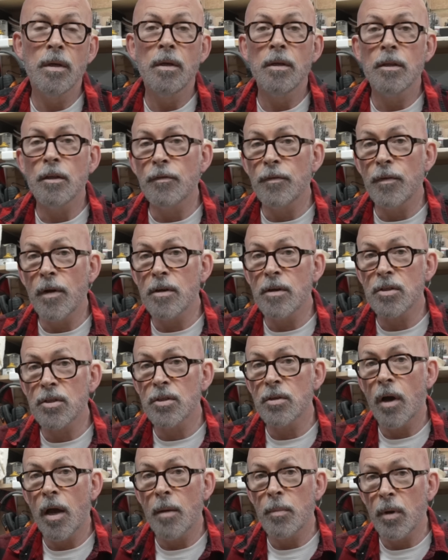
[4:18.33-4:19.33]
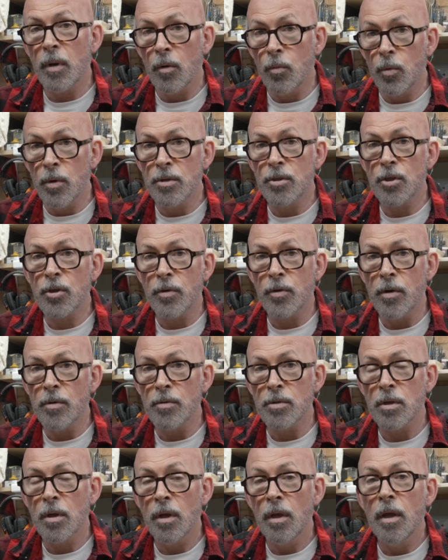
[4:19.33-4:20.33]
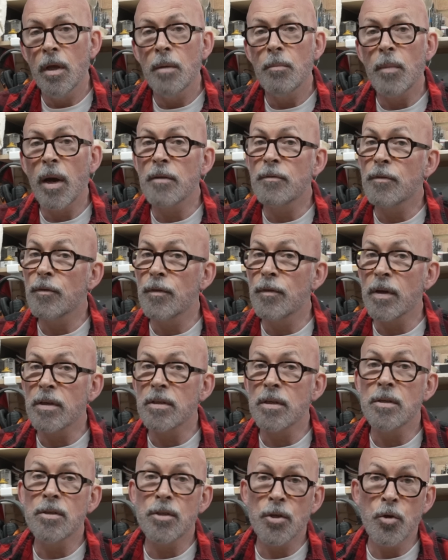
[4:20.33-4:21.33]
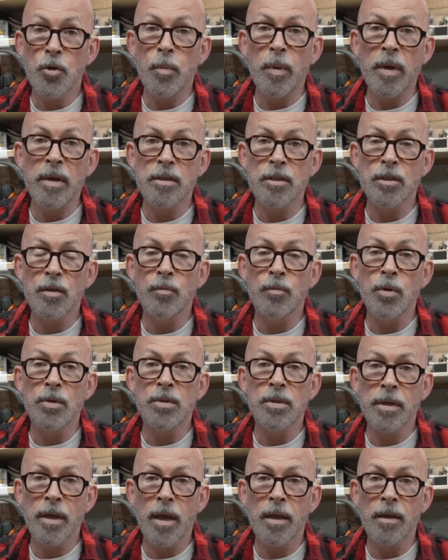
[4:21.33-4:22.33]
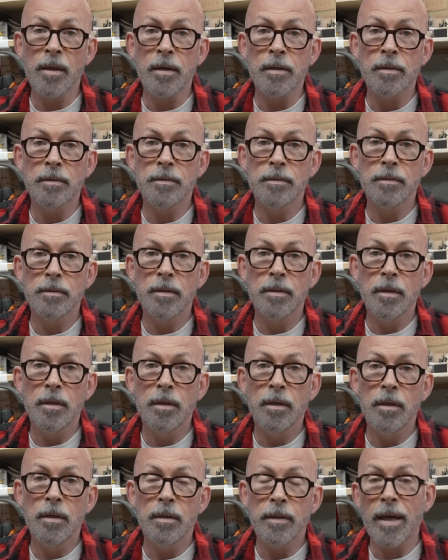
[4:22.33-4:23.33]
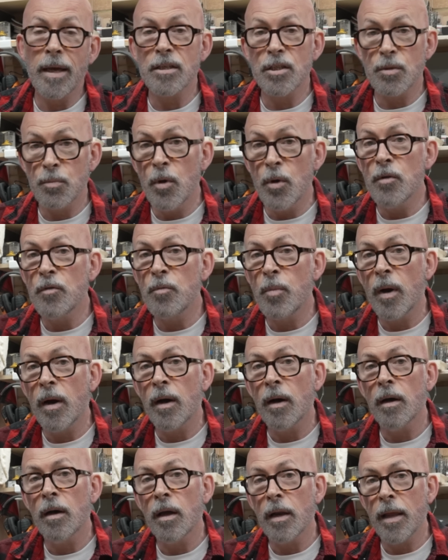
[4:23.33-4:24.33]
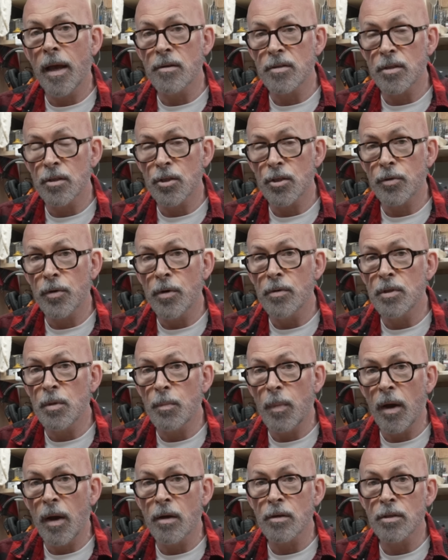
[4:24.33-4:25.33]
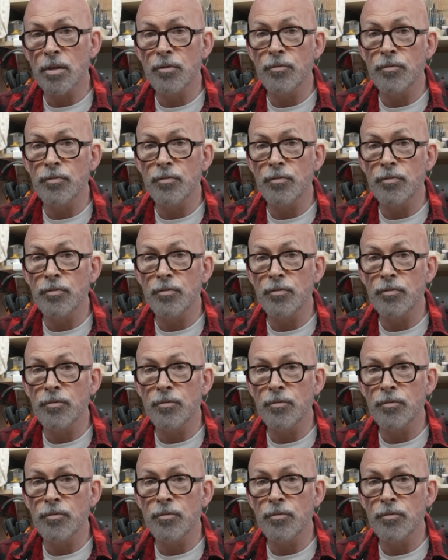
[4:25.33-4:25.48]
The first type are wood screws, made for fixing two pieces of wood together. That smooth part allows the screw to pass